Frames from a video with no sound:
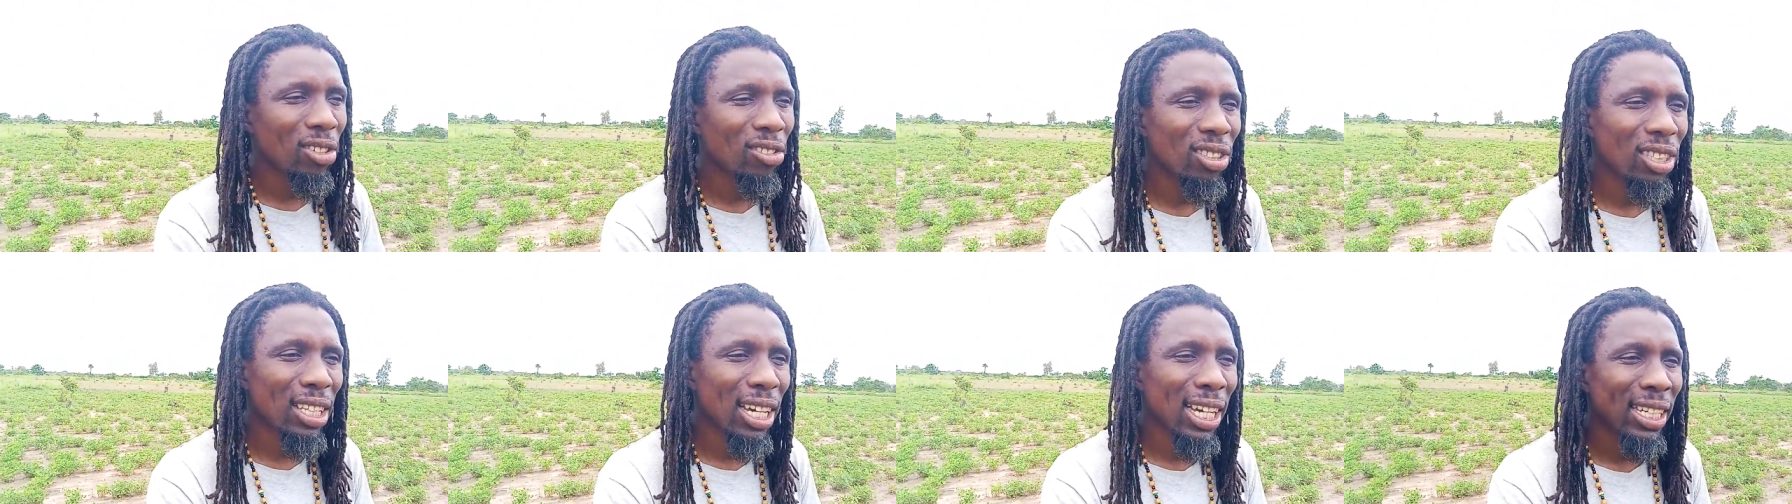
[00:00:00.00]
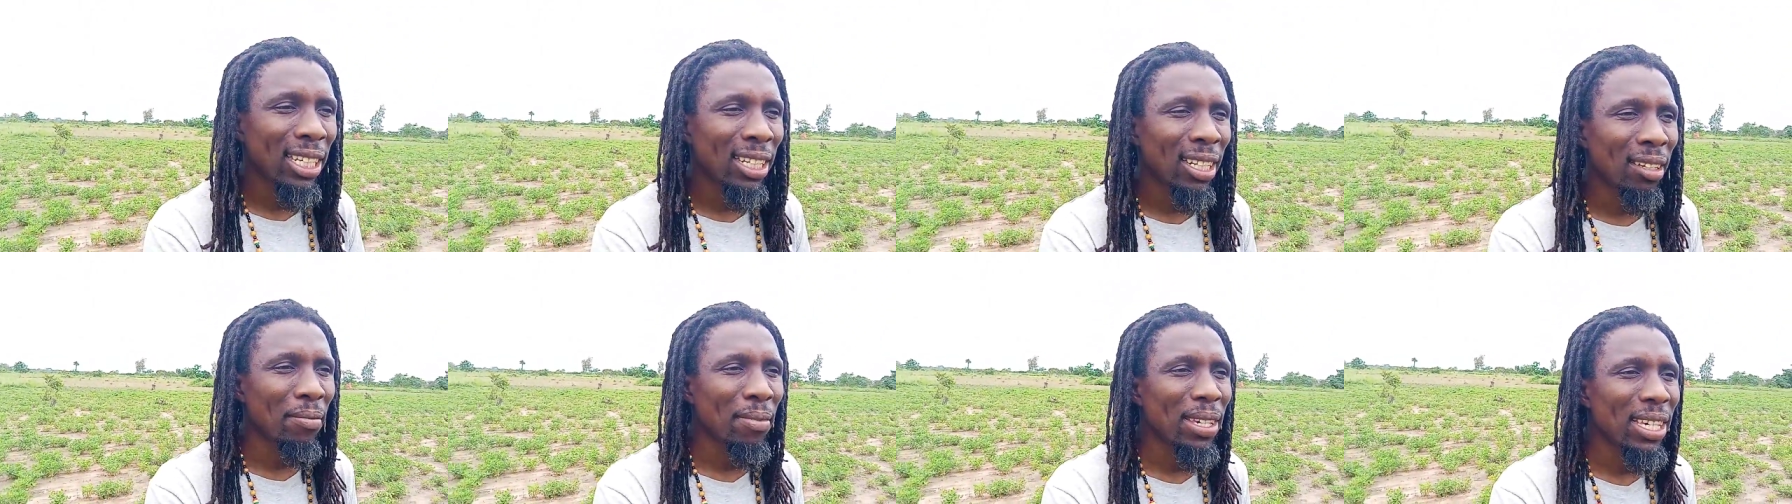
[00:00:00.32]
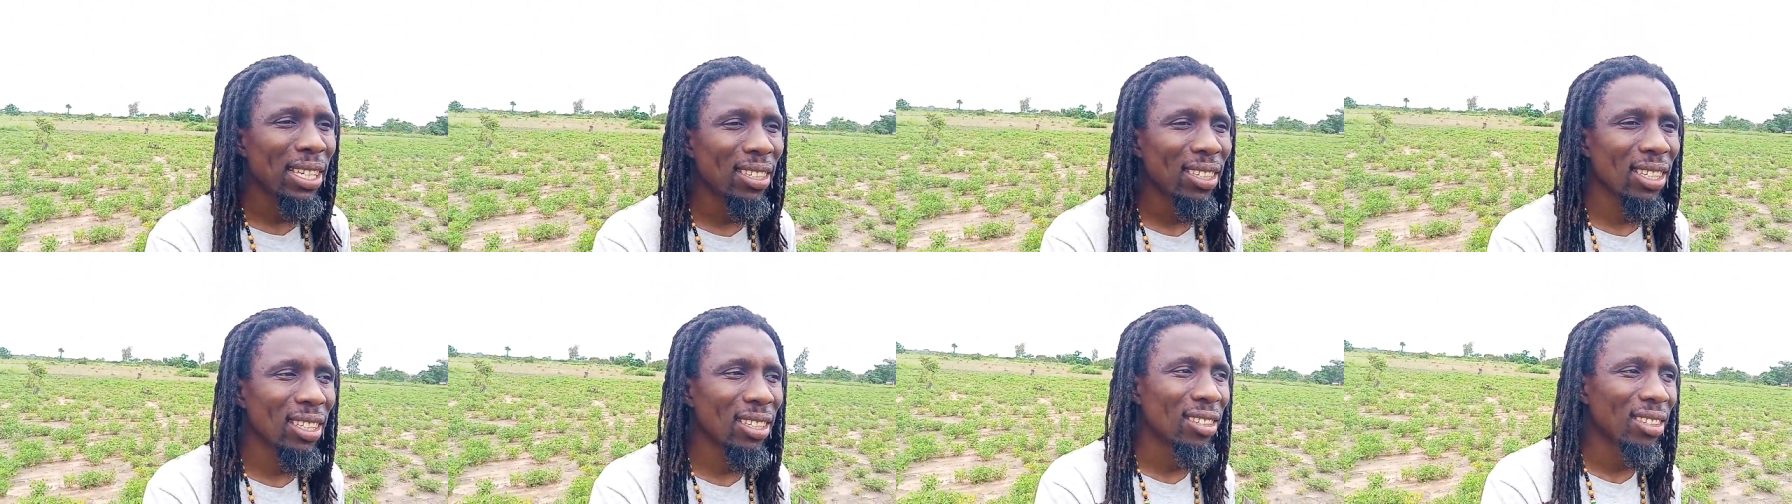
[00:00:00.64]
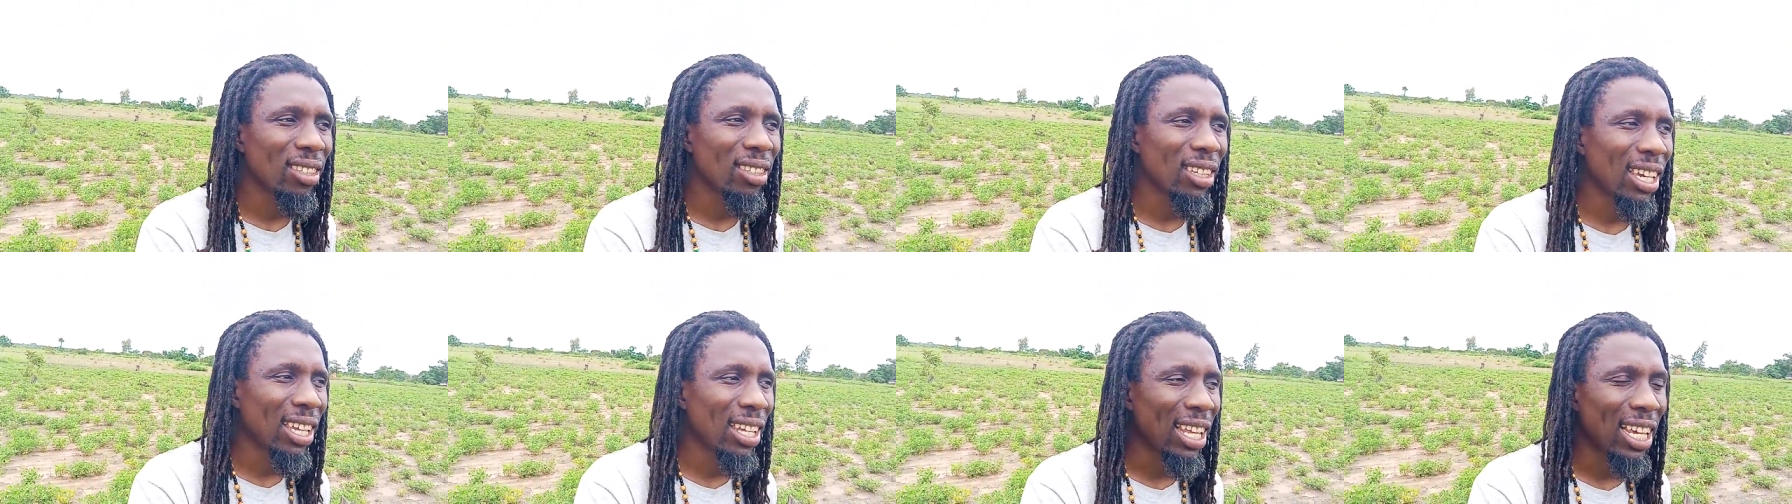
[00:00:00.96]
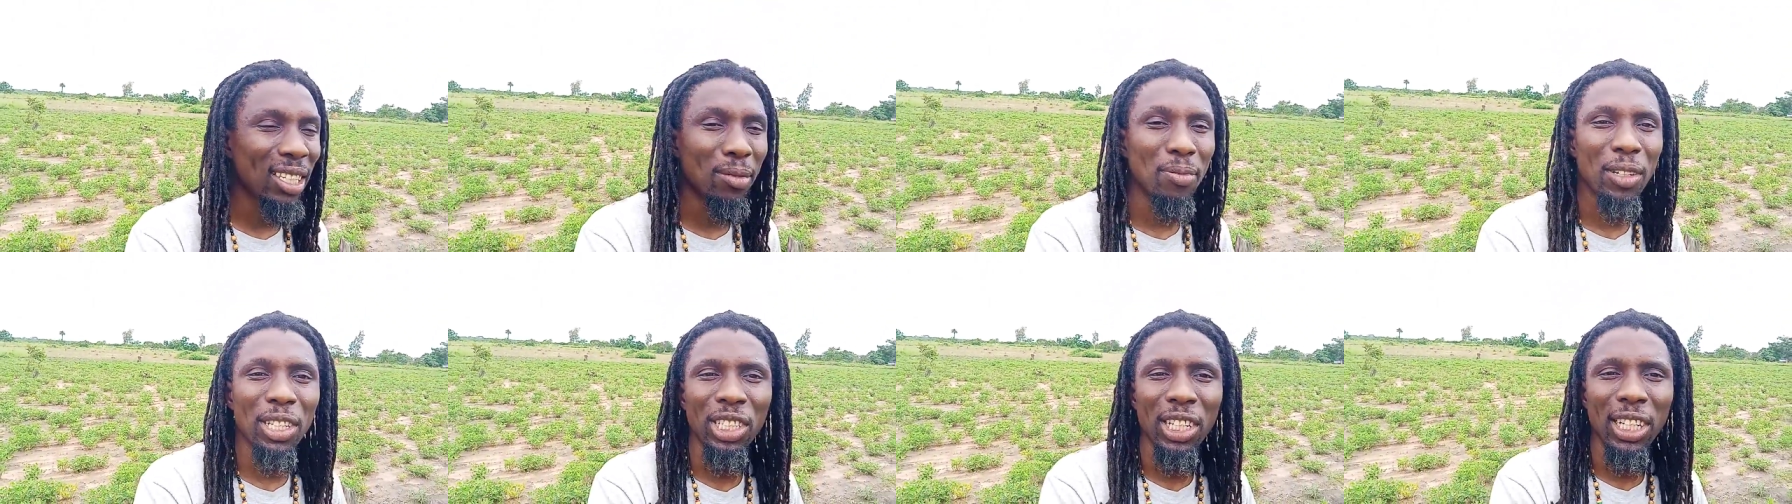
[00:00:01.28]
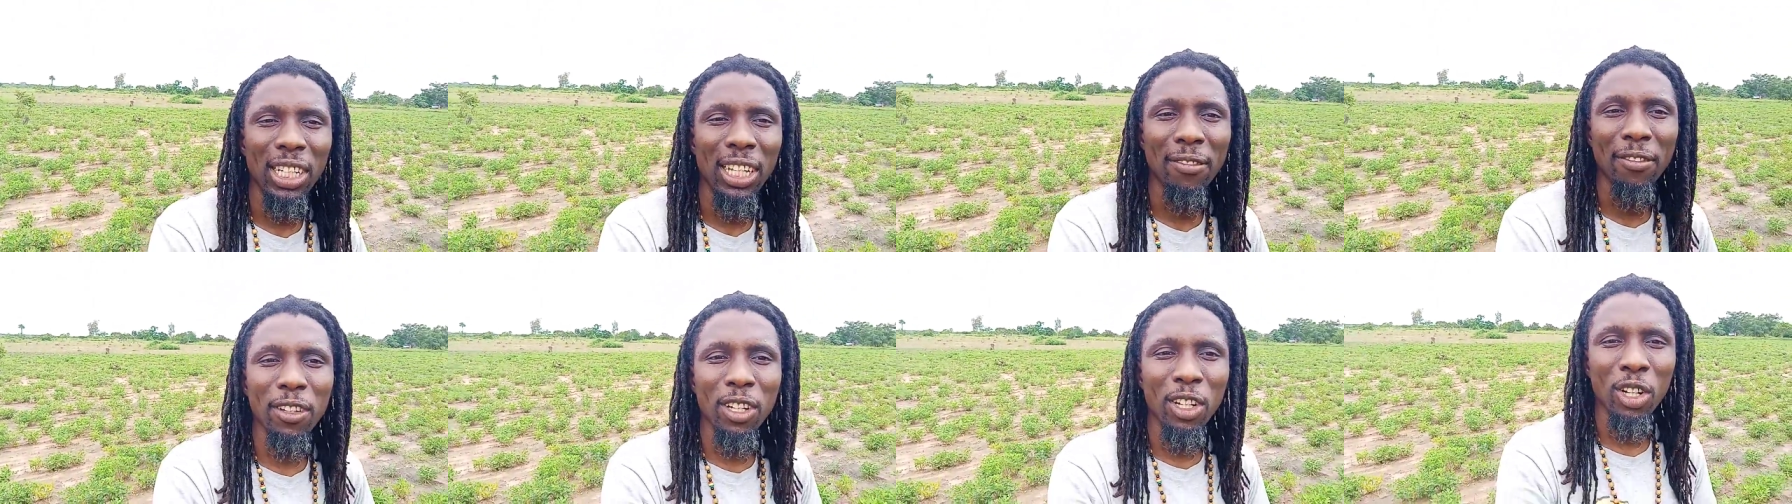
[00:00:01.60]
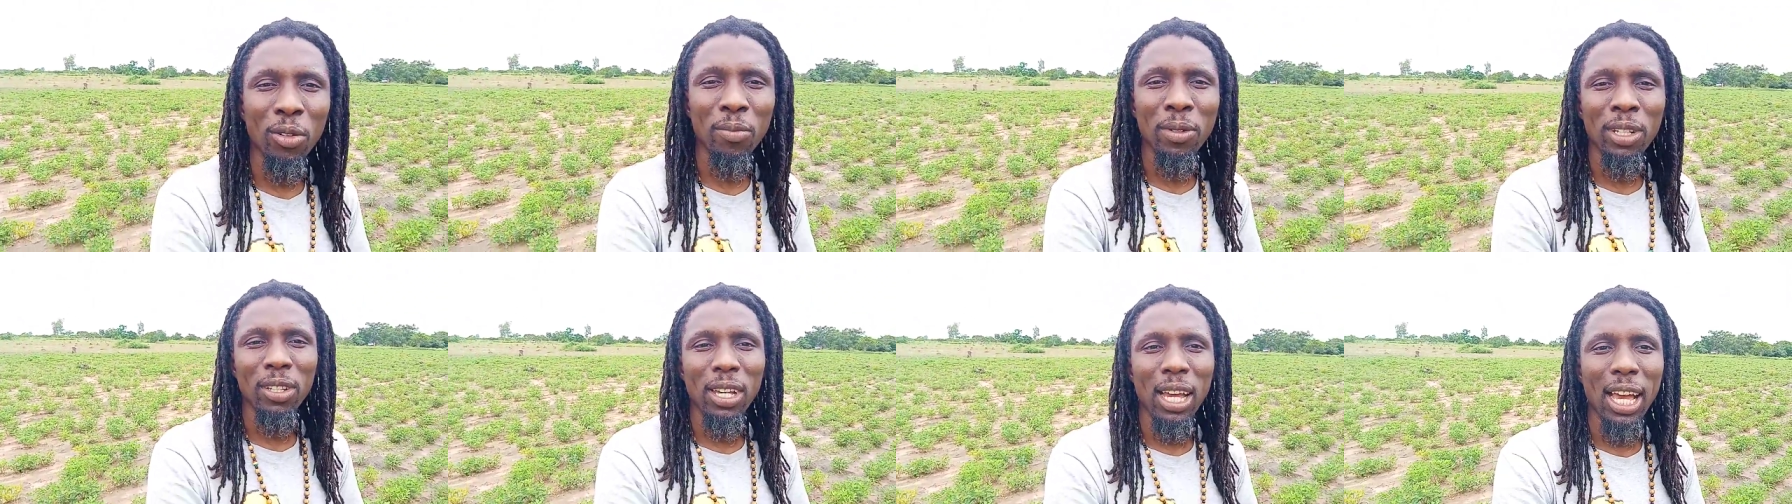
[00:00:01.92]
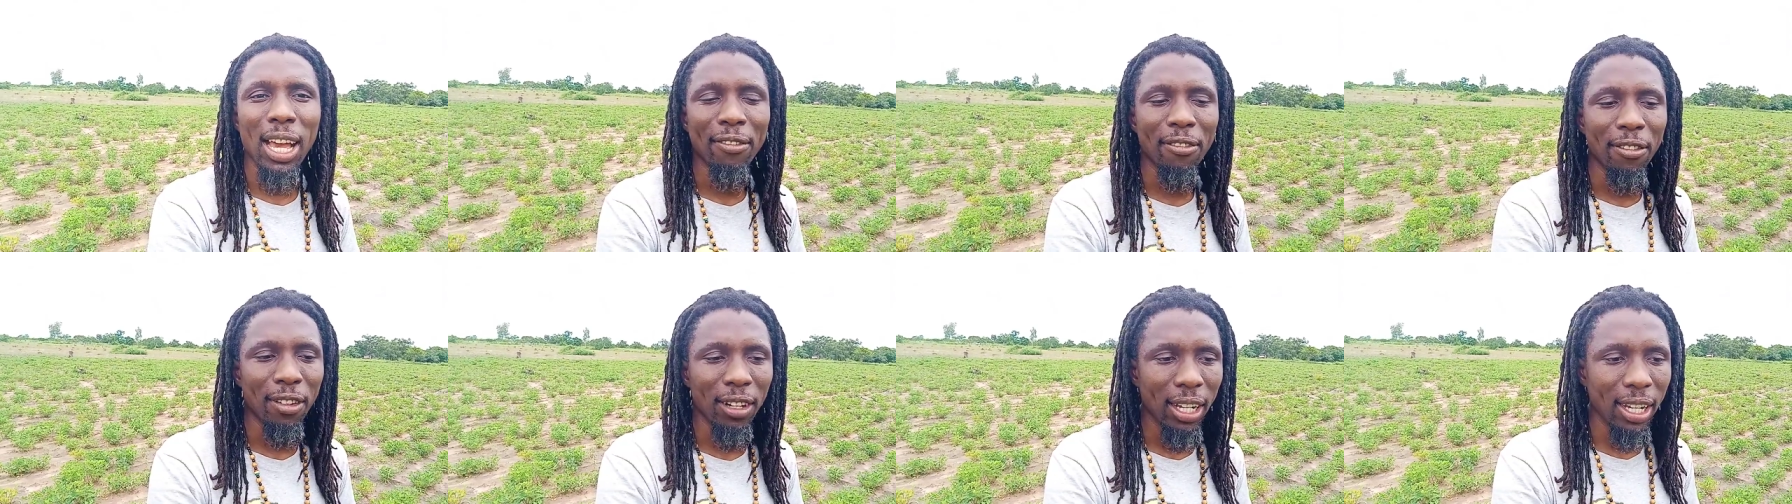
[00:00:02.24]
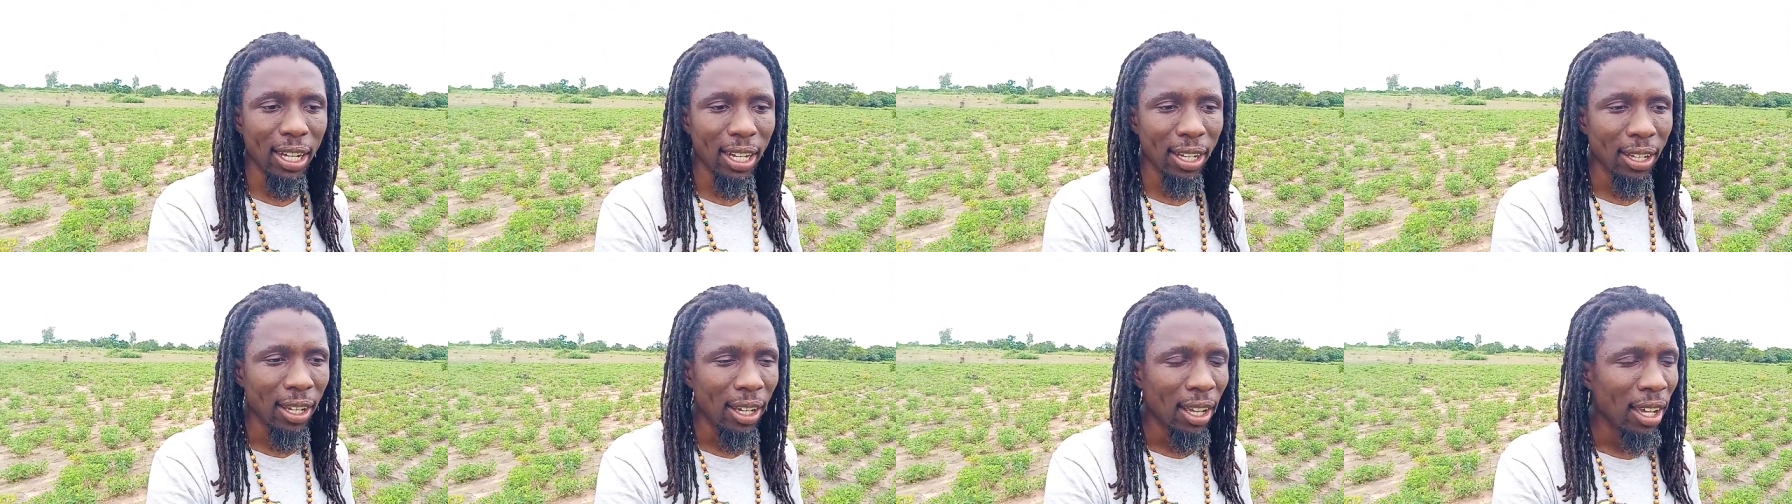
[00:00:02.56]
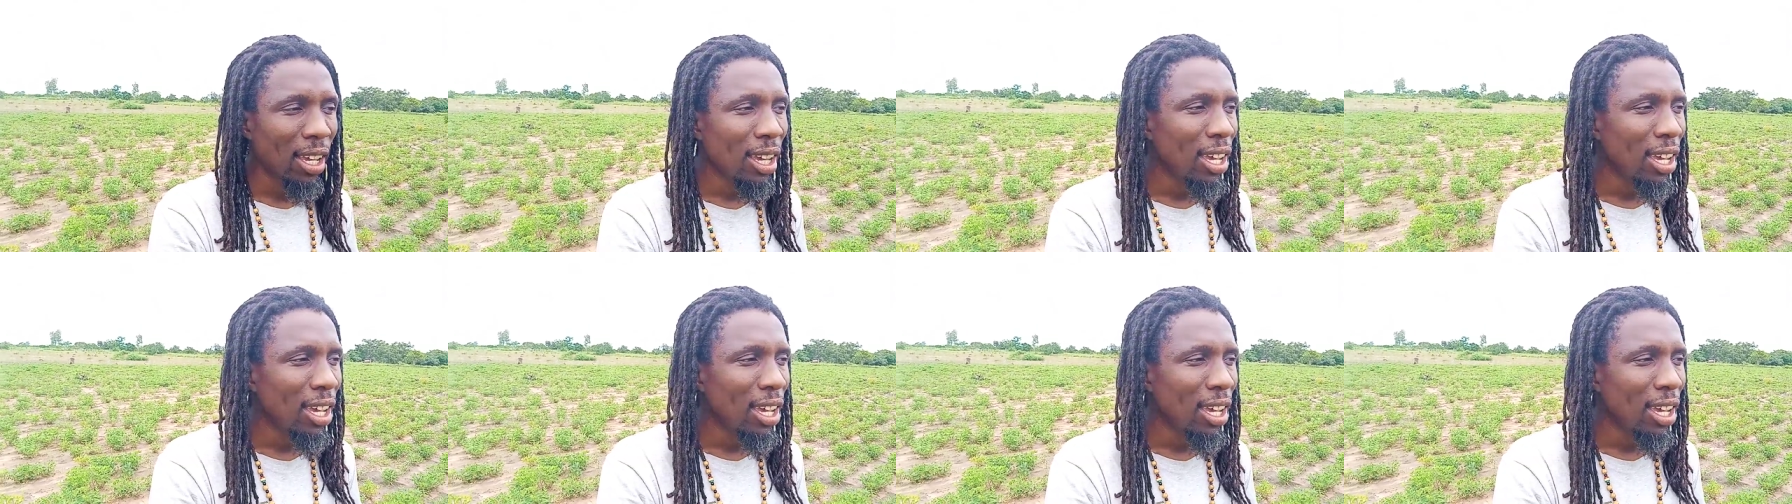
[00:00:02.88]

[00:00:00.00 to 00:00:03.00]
starting a business, especially if you're coming to Africa